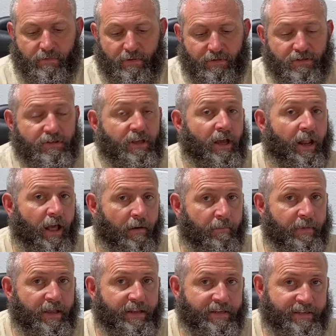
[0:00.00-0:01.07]
Just got
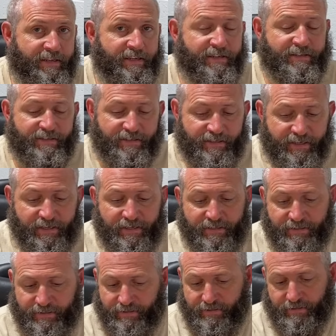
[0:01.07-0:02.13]
outbid at 10-6.